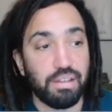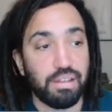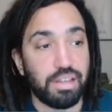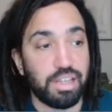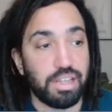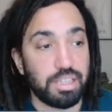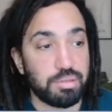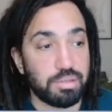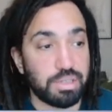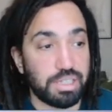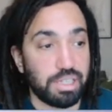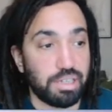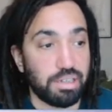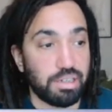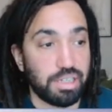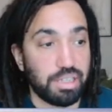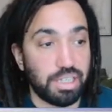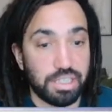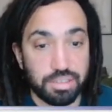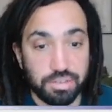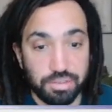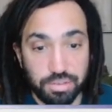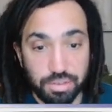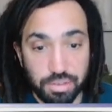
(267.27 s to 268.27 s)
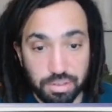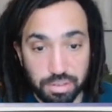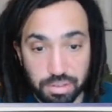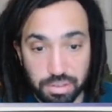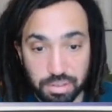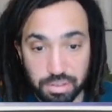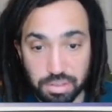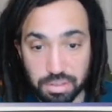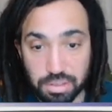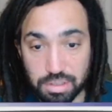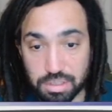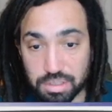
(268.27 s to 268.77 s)
That's what calculators are
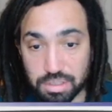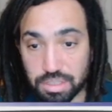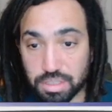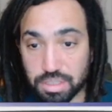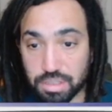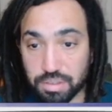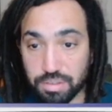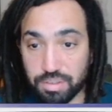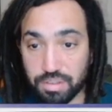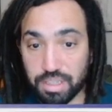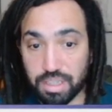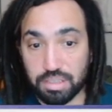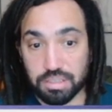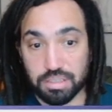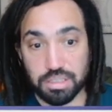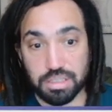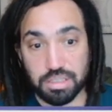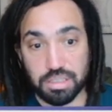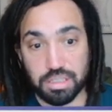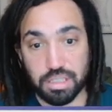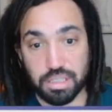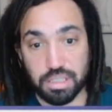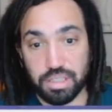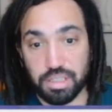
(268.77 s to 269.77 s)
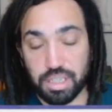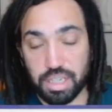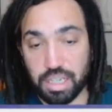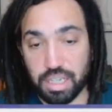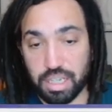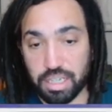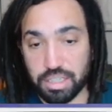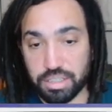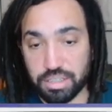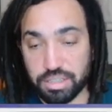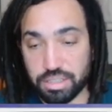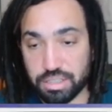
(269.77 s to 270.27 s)
for. 2000.
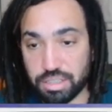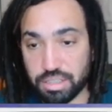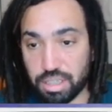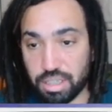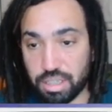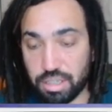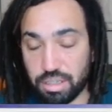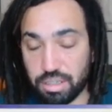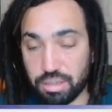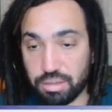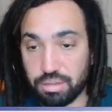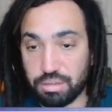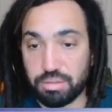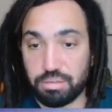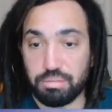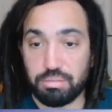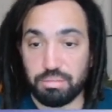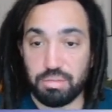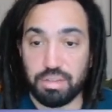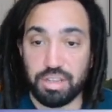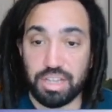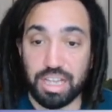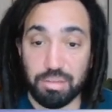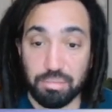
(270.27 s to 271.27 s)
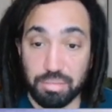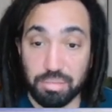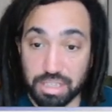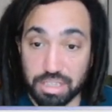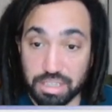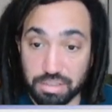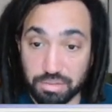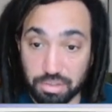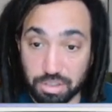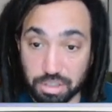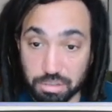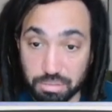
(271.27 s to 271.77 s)
Okay, so that means
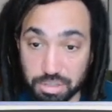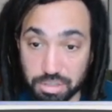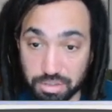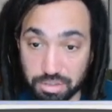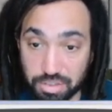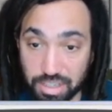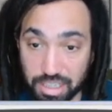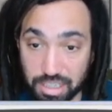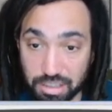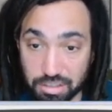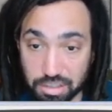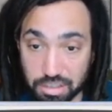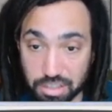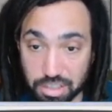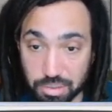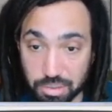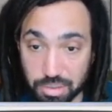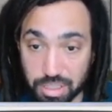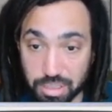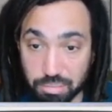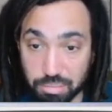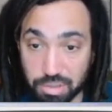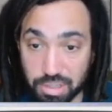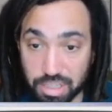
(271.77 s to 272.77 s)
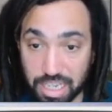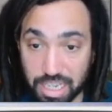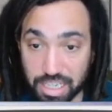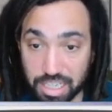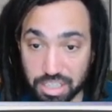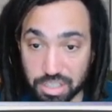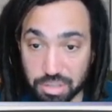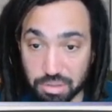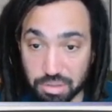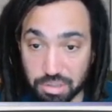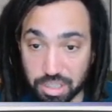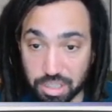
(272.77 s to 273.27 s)
the volume's 2000. So we can put that
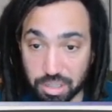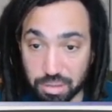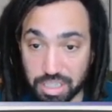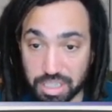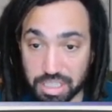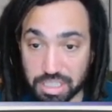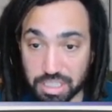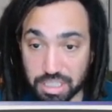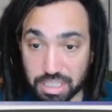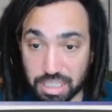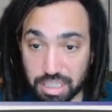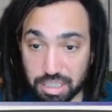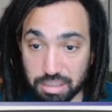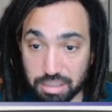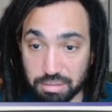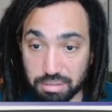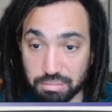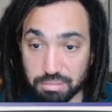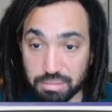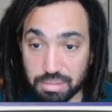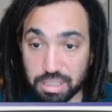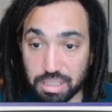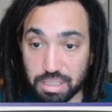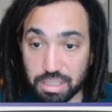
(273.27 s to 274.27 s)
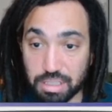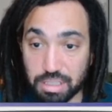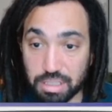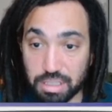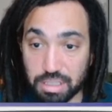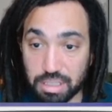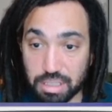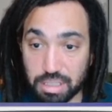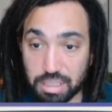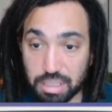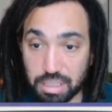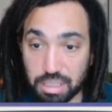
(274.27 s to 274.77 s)
into our equation now.
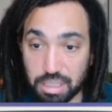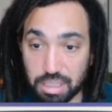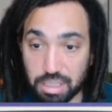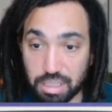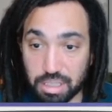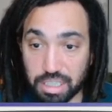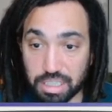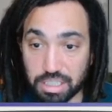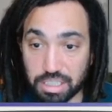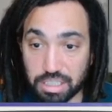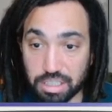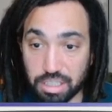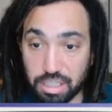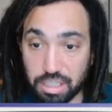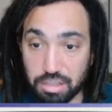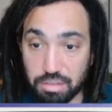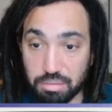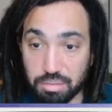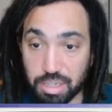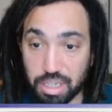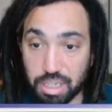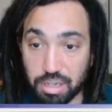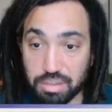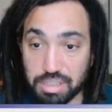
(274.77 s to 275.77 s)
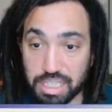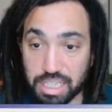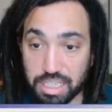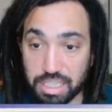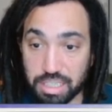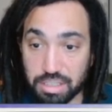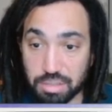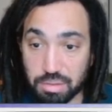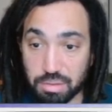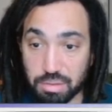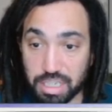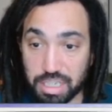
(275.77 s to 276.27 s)
Like so. We know 10
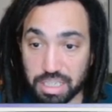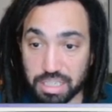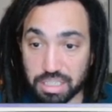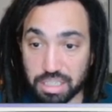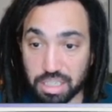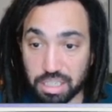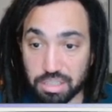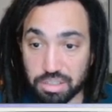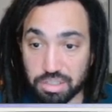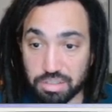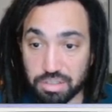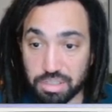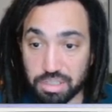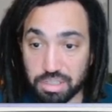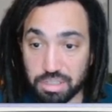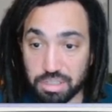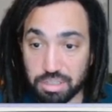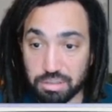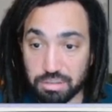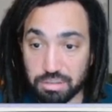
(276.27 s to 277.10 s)
squared is 100.